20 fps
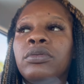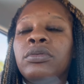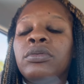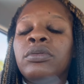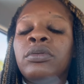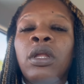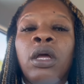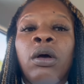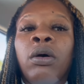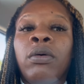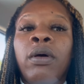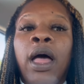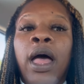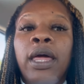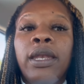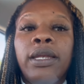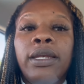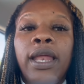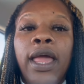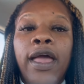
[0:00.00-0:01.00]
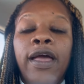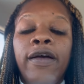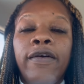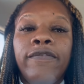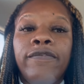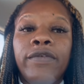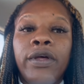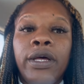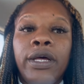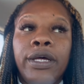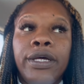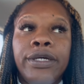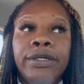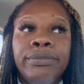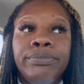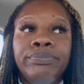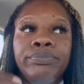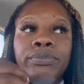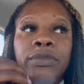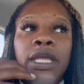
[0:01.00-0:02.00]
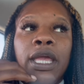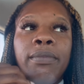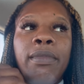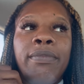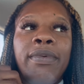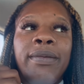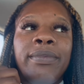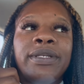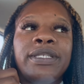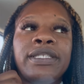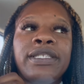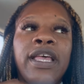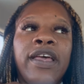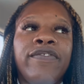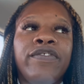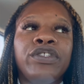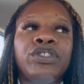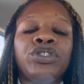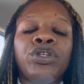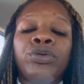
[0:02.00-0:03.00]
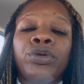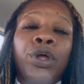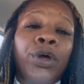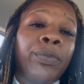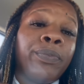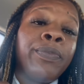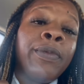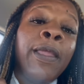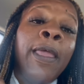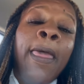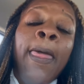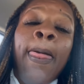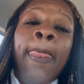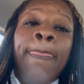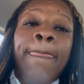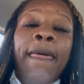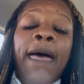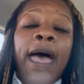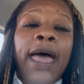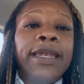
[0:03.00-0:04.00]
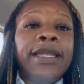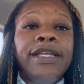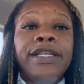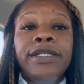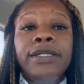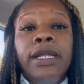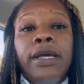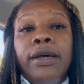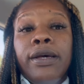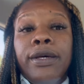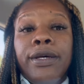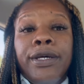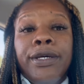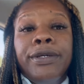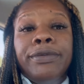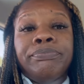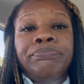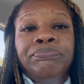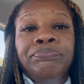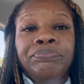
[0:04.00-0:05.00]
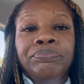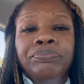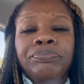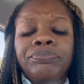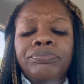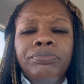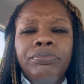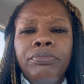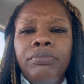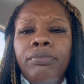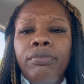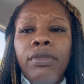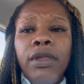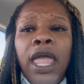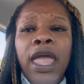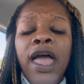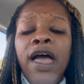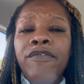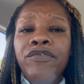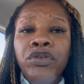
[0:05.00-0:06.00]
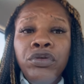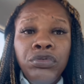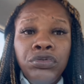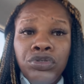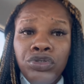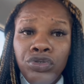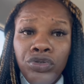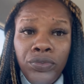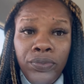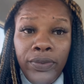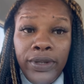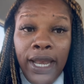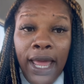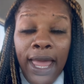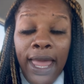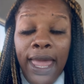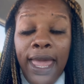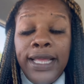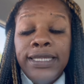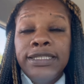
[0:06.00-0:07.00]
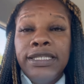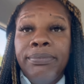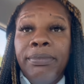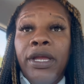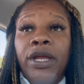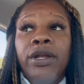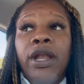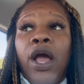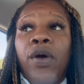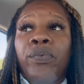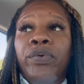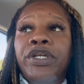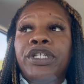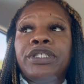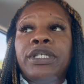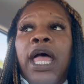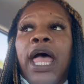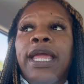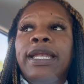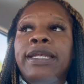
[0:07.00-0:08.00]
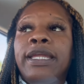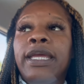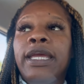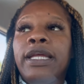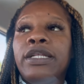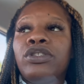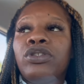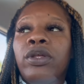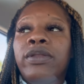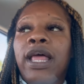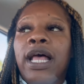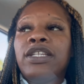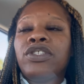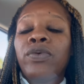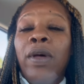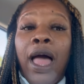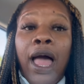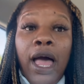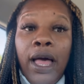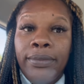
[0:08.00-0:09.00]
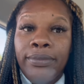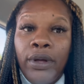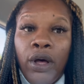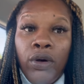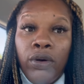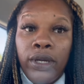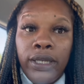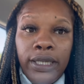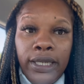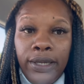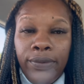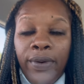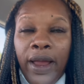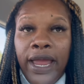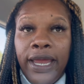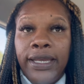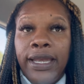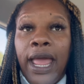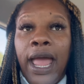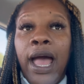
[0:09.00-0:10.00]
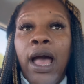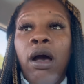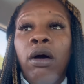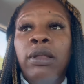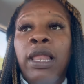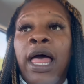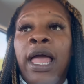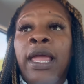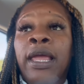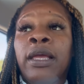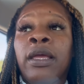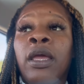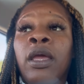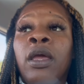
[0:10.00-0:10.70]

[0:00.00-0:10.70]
No, I didn't have, yeah, my baby's 7, so no. I didn't have YouTube when I had Zamir, and I wish I did. So that's why I'm on it right now, like,